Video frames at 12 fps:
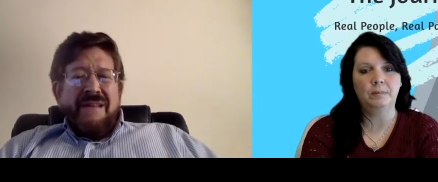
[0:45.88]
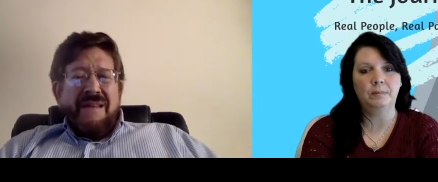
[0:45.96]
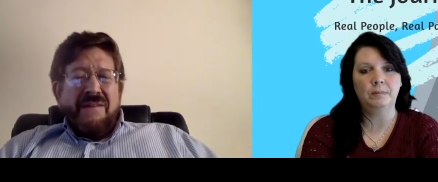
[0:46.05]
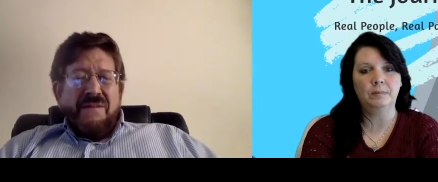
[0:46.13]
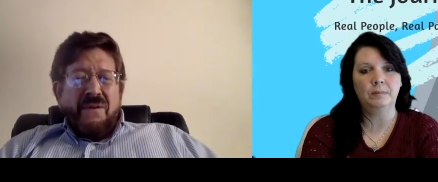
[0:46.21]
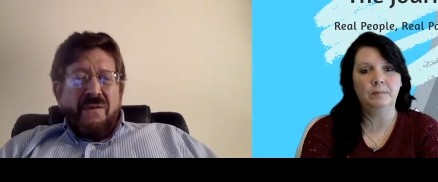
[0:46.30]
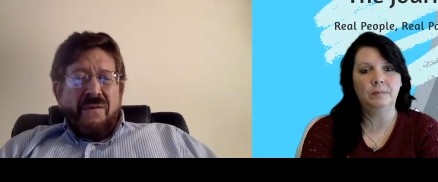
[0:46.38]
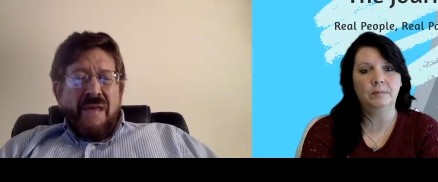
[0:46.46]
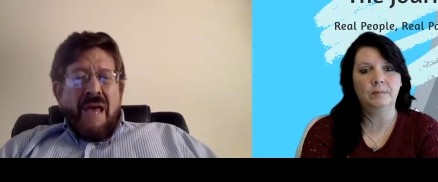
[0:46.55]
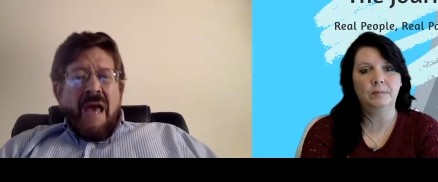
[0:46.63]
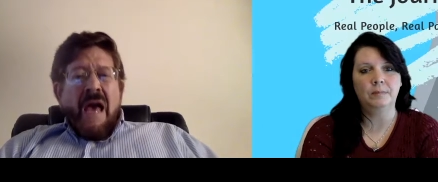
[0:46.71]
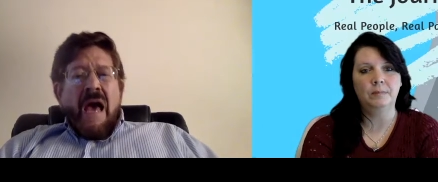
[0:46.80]
Speaker 1: years old.
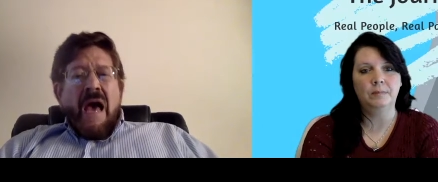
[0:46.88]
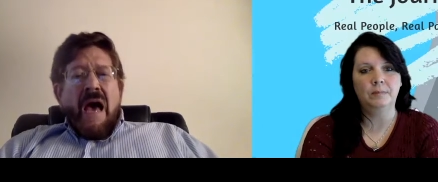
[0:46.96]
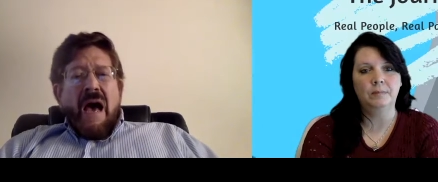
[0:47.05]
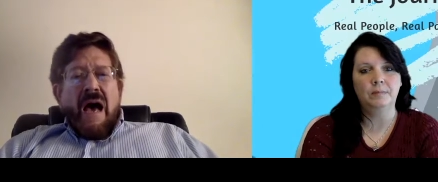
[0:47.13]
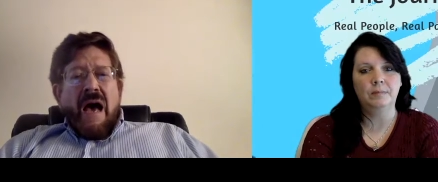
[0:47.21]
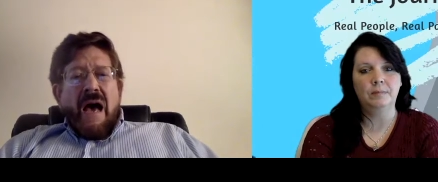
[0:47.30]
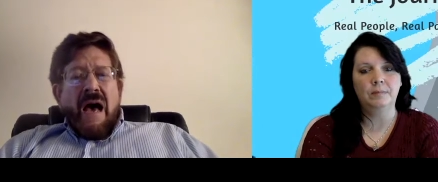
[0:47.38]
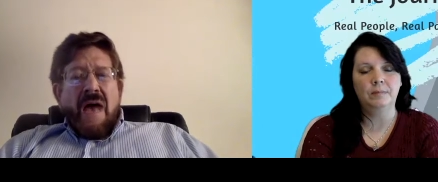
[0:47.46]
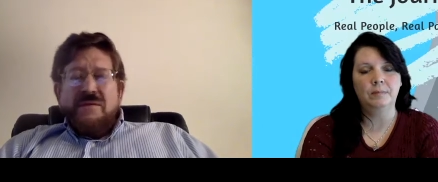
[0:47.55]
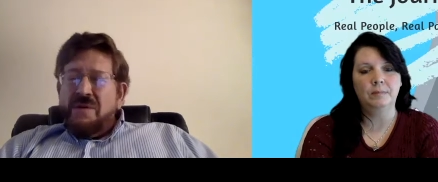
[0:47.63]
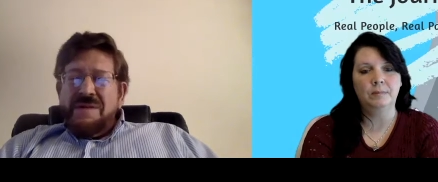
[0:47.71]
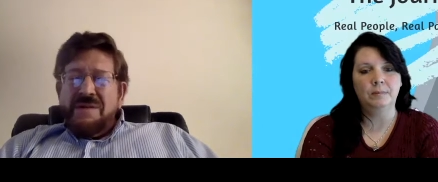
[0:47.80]
Uh, I
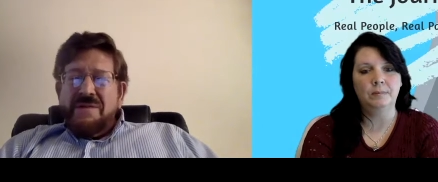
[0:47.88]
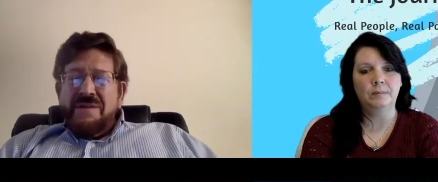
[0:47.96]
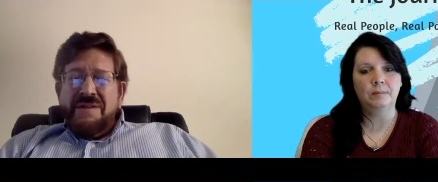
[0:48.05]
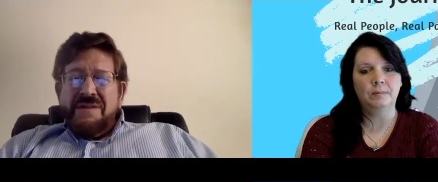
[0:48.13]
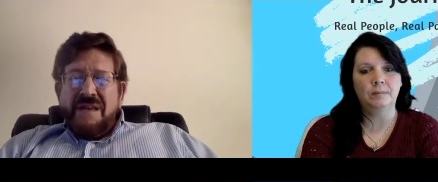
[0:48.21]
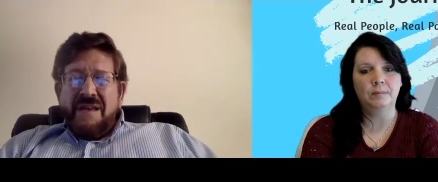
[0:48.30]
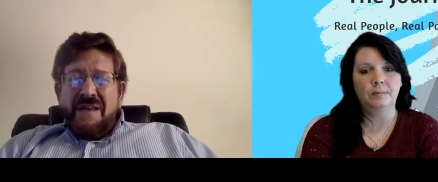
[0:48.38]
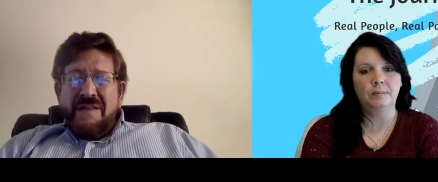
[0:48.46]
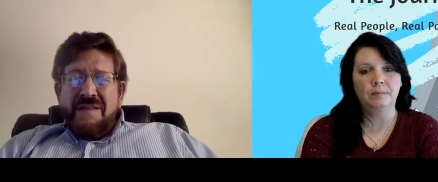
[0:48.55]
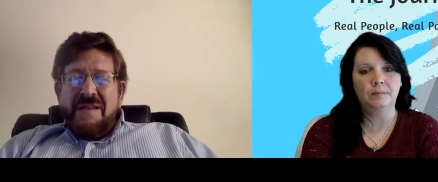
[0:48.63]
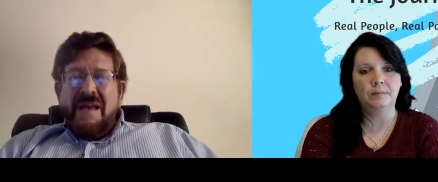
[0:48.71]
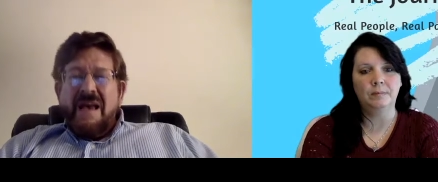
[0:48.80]
was always interested in science.